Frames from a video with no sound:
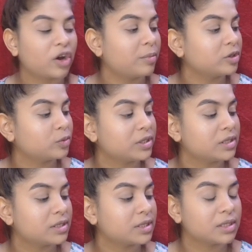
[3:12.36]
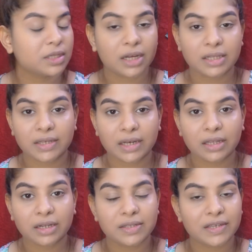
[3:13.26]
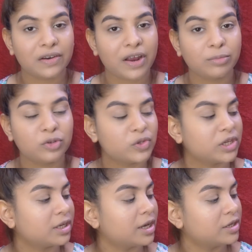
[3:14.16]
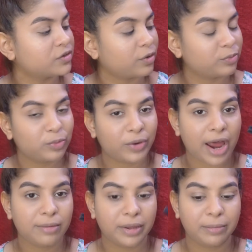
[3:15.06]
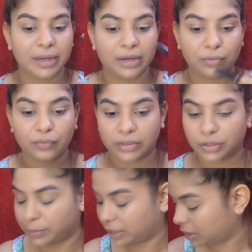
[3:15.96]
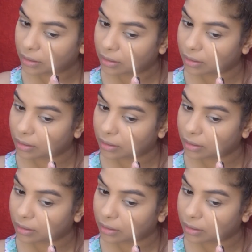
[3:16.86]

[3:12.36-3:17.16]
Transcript: coming towards the concealer I'm using is from the brand Maybelline Fit Me.